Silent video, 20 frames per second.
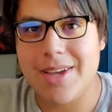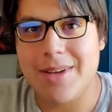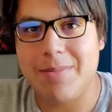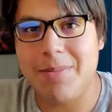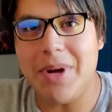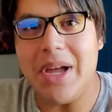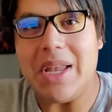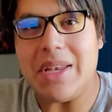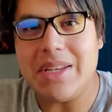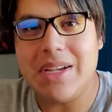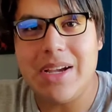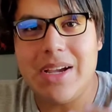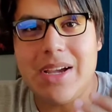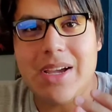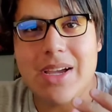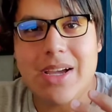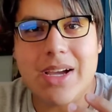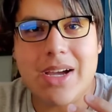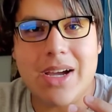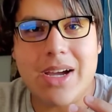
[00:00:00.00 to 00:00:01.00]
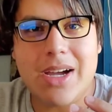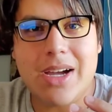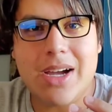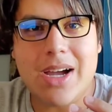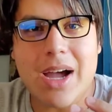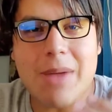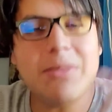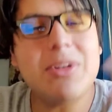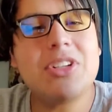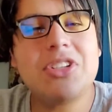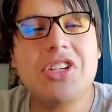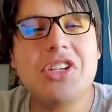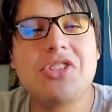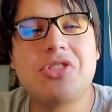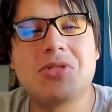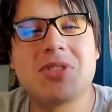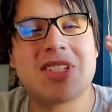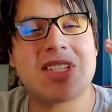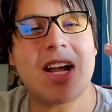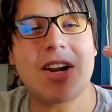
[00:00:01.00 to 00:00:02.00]
But I'm going to teach
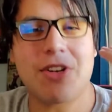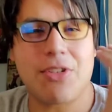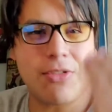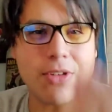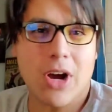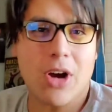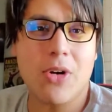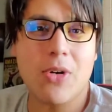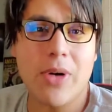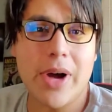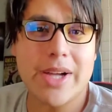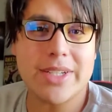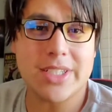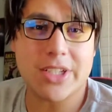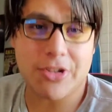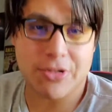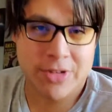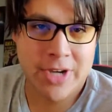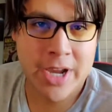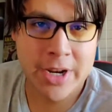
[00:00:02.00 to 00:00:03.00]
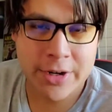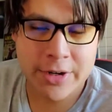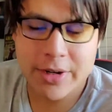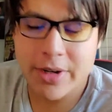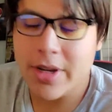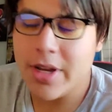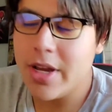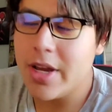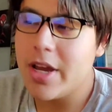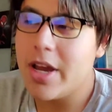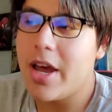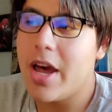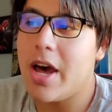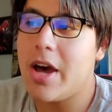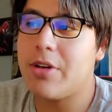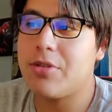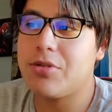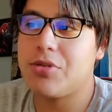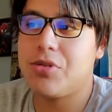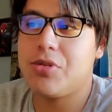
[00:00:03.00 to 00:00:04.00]
you just how to grow as a creator,
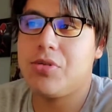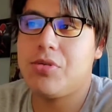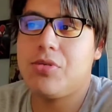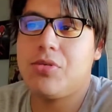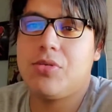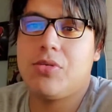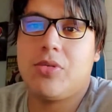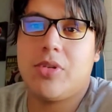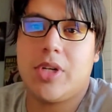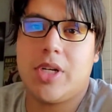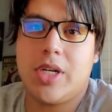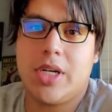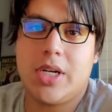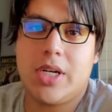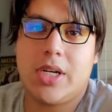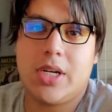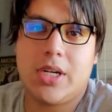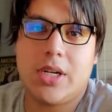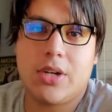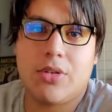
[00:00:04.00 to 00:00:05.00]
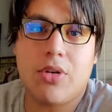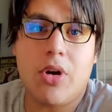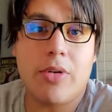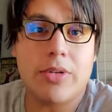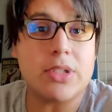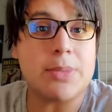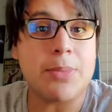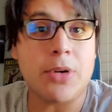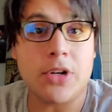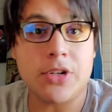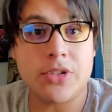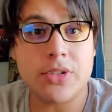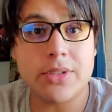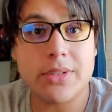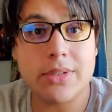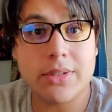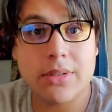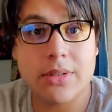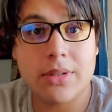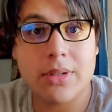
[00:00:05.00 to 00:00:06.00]
how to grow as a person,
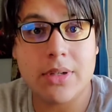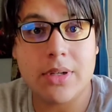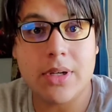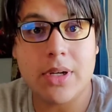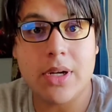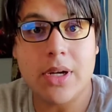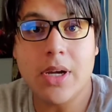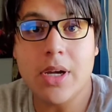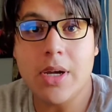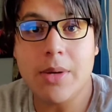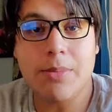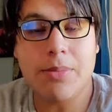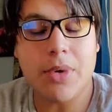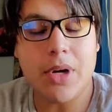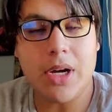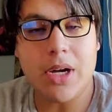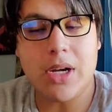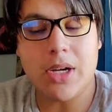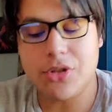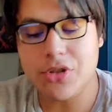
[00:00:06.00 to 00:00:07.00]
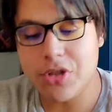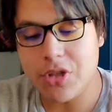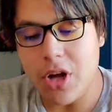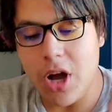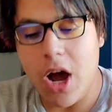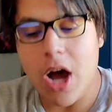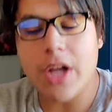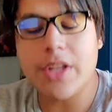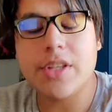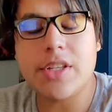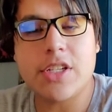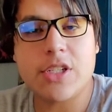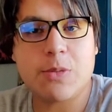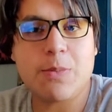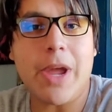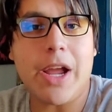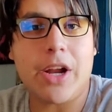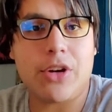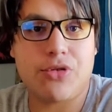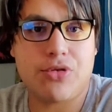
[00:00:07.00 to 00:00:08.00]
just on the
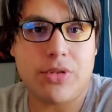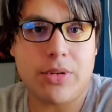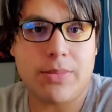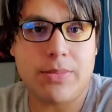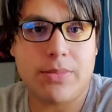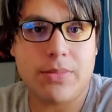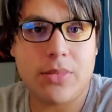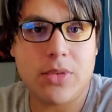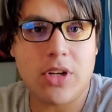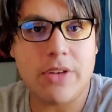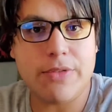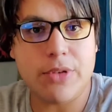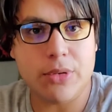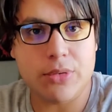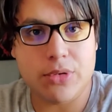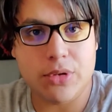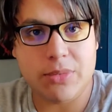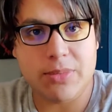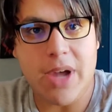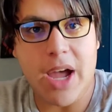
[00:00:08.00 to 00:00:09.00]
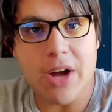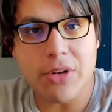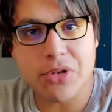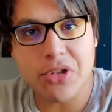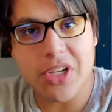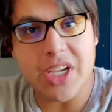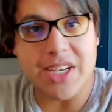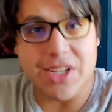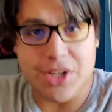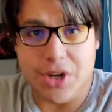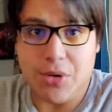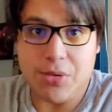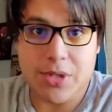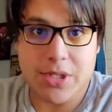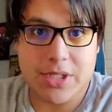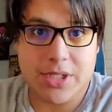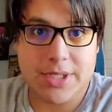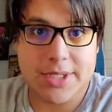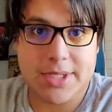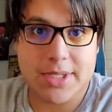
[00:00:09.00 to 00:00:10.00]
spectrum of YouTube. How to get
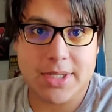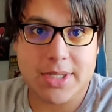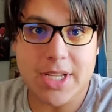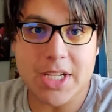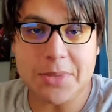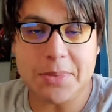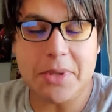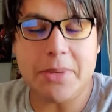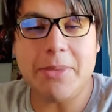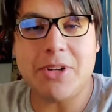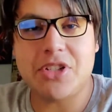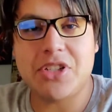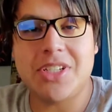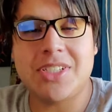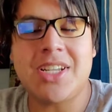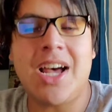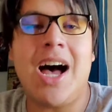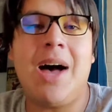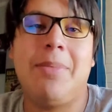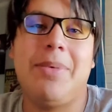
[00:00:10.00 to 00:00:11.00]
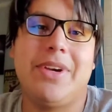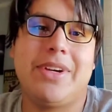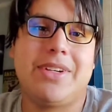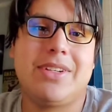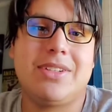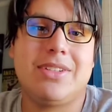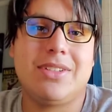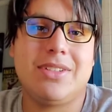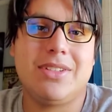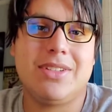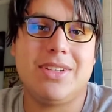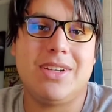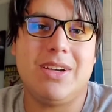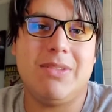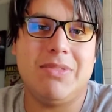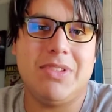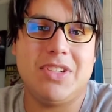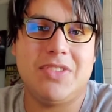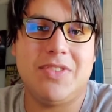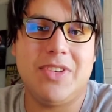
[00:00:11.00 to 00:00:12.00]
noticed. That's pretty much the topic of
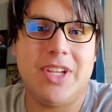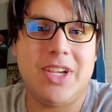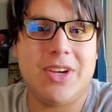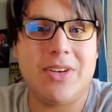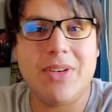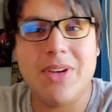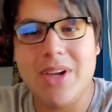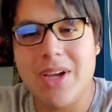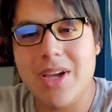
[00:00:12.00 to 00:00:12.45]
this video.